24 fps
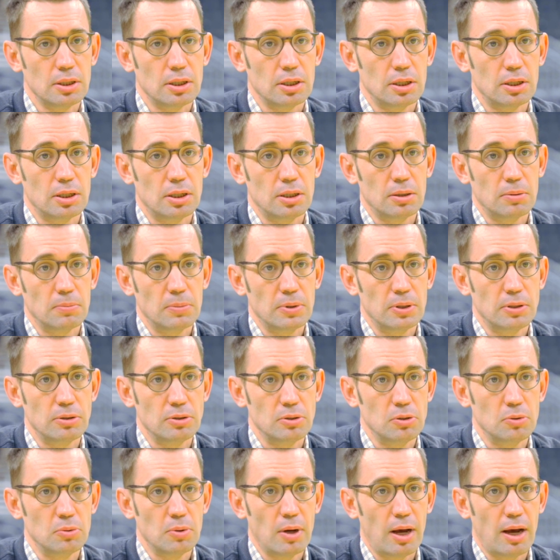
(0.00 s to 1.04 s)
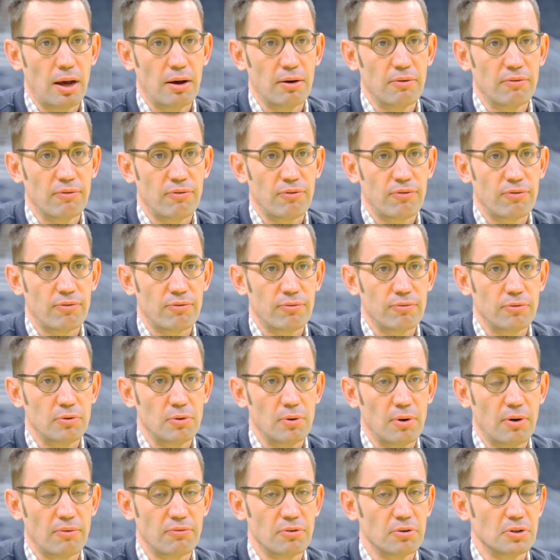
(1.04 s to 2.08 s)
um, and you have
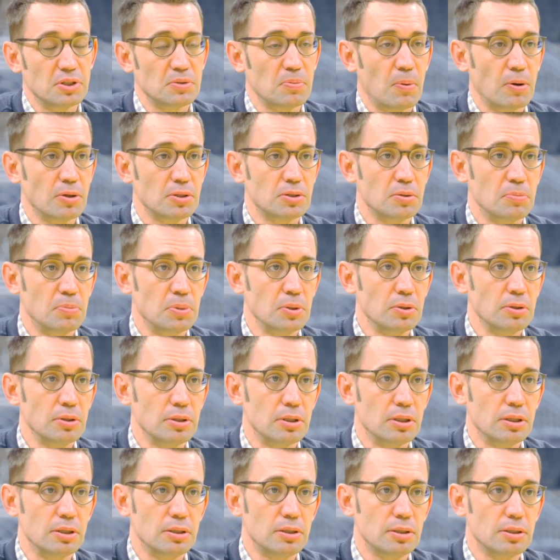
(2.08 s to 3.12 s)
you have a responsibility